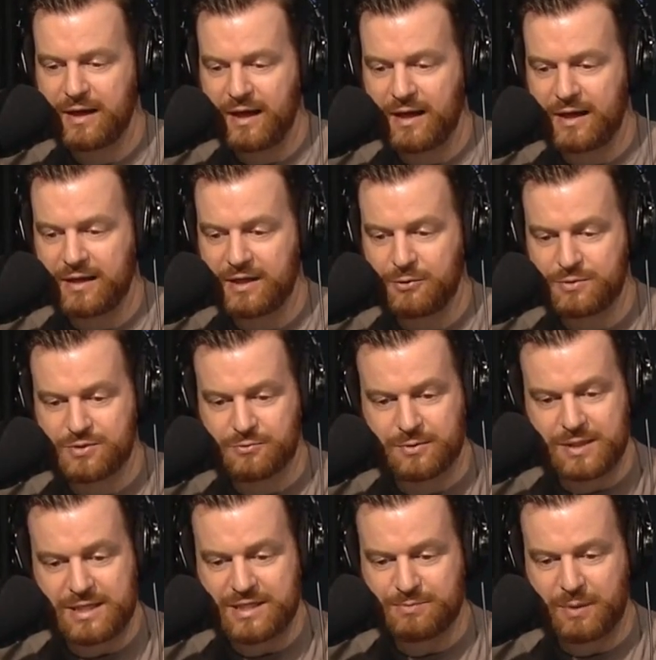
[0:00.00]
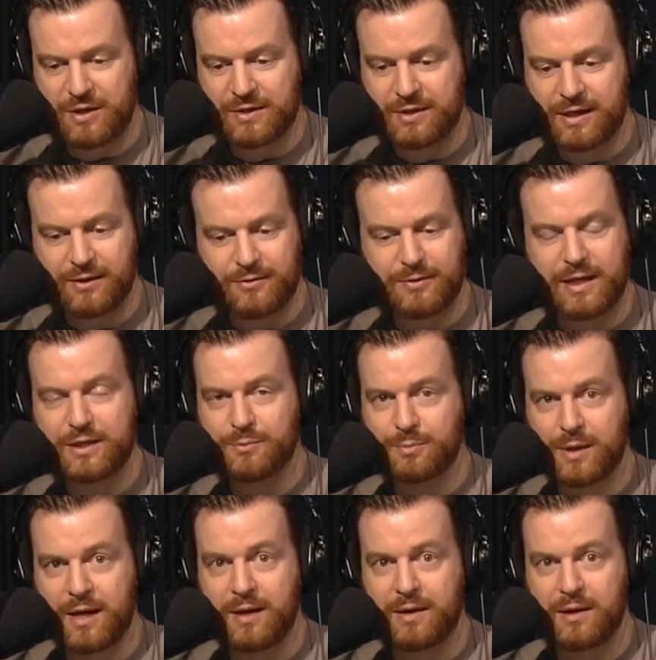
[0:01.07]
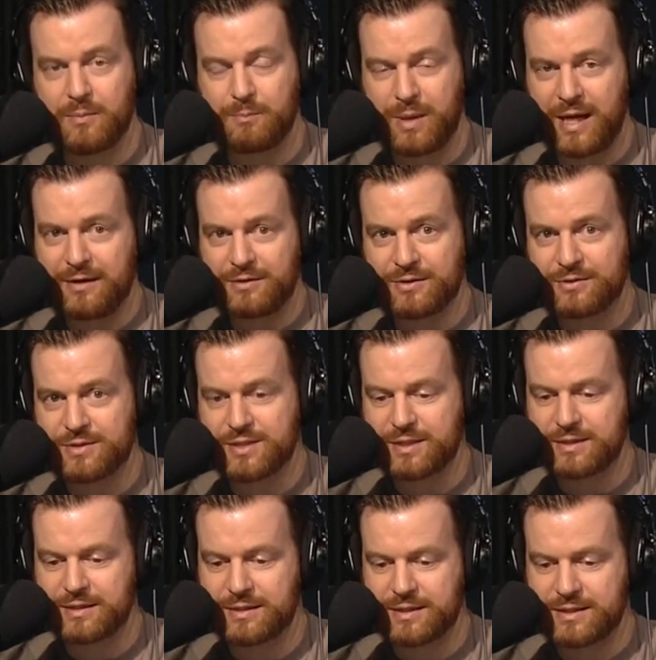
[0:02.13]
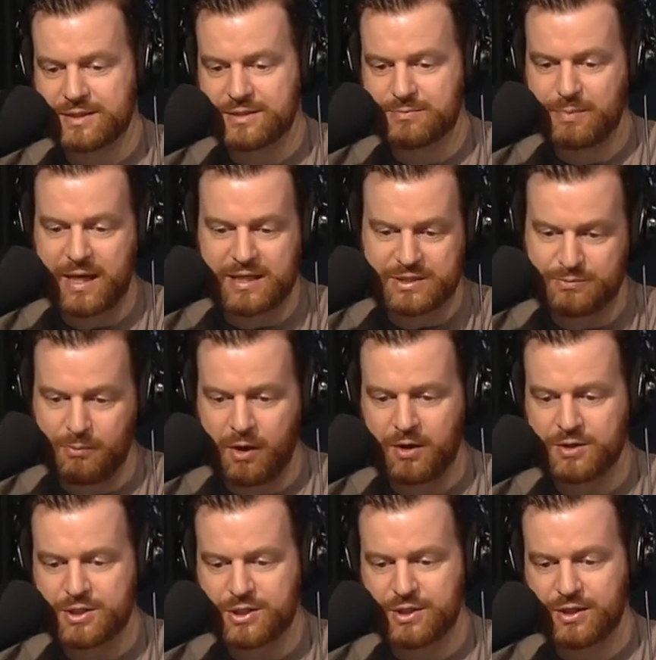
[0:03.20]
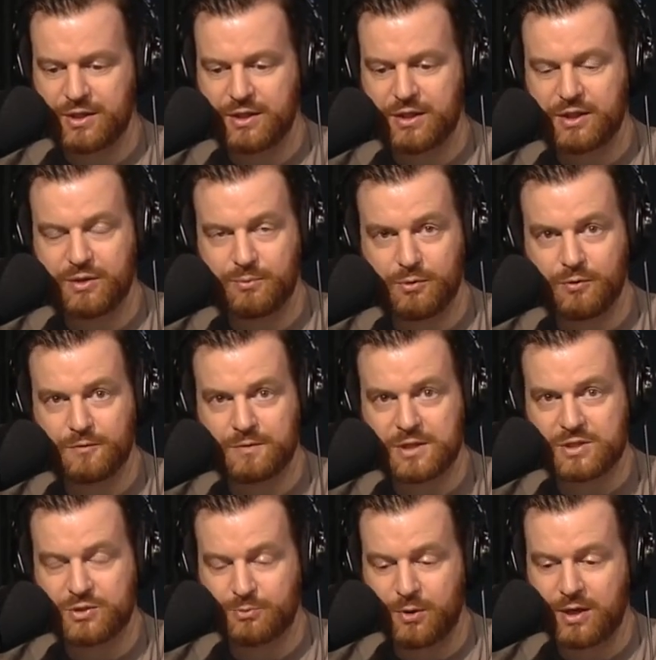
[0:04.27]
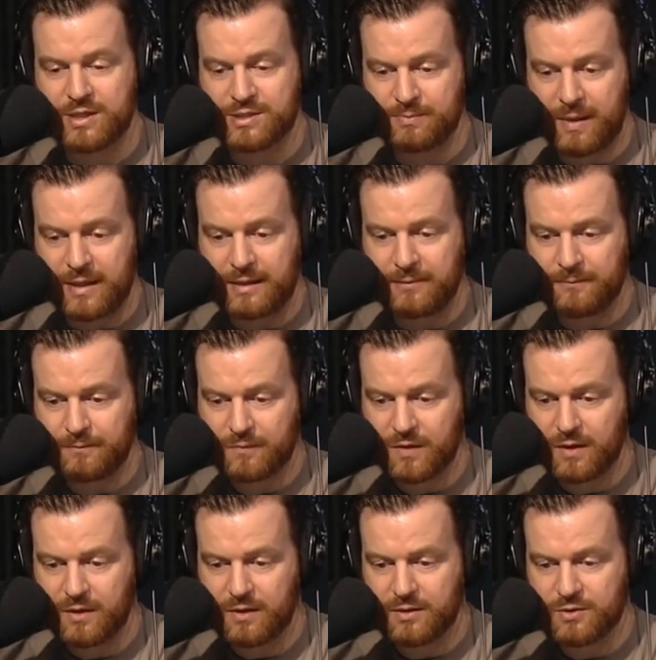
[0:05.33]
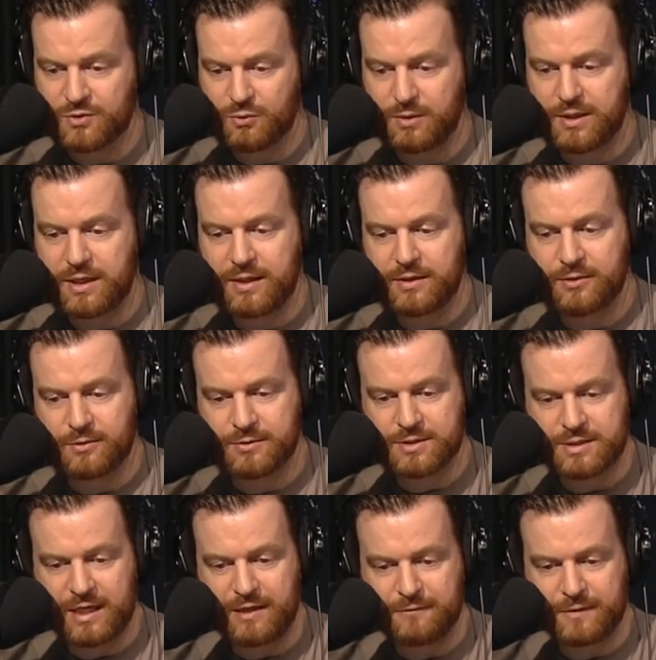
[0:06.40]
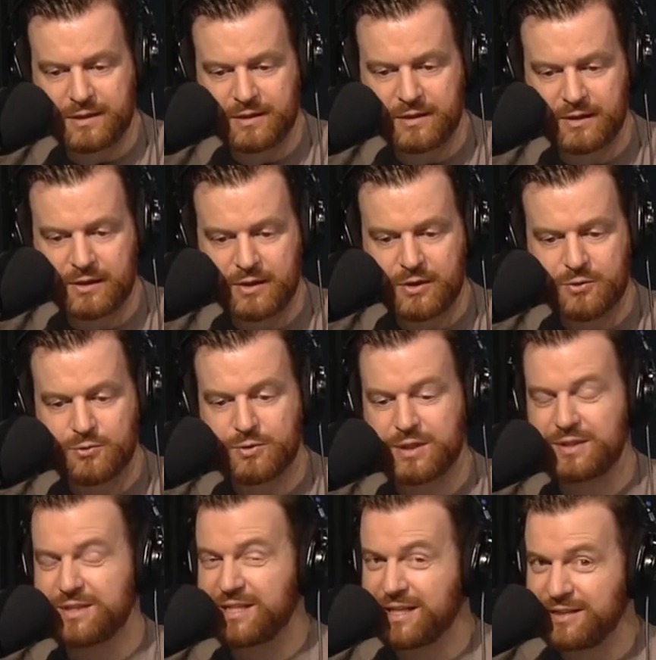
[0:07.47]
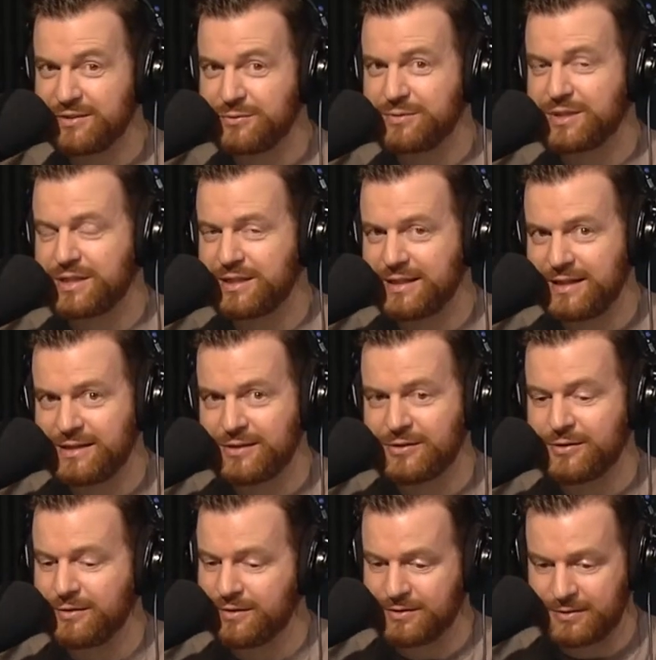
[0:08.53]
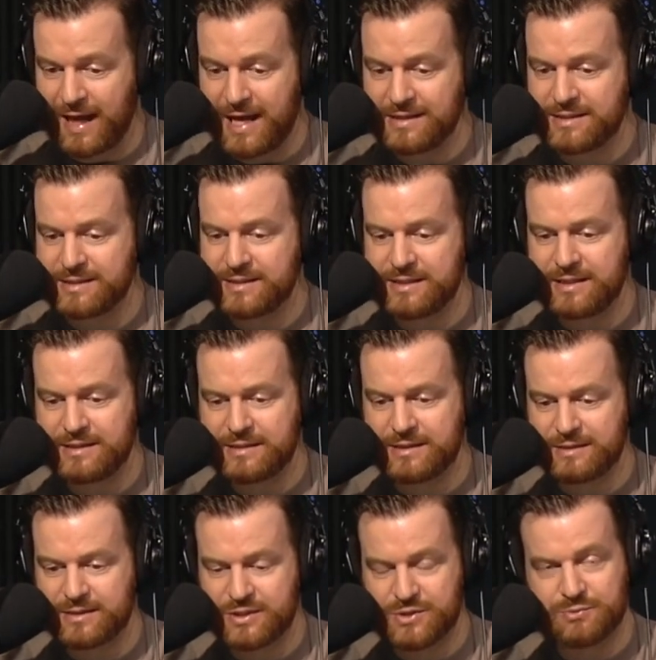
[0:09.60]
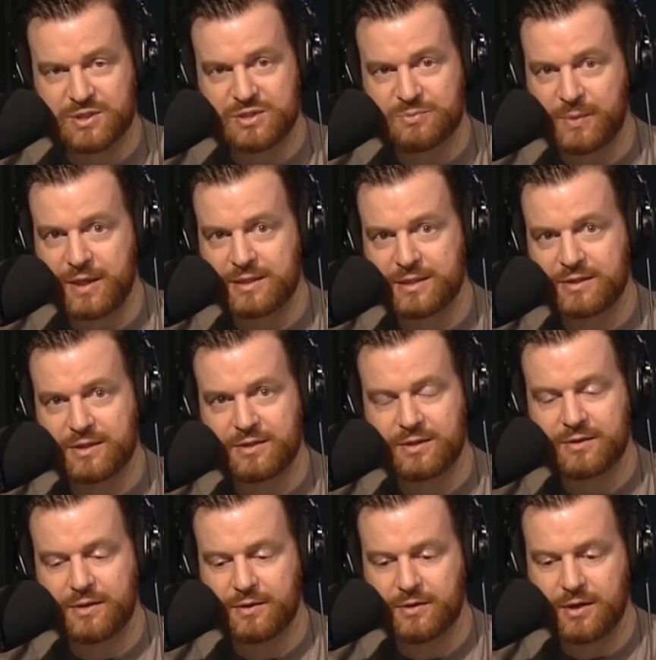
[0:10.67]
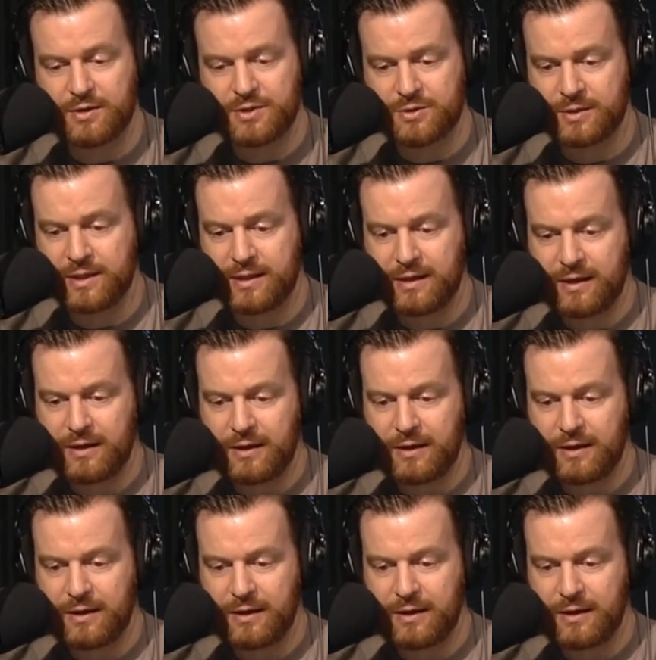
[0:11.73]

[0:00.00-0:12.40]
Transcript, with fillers: and he was released by the Carolina Pan Panthers in this past March in a move that surprised many. The twenty-eight-year-old safety, who continued to kneel last season, disrespecting the country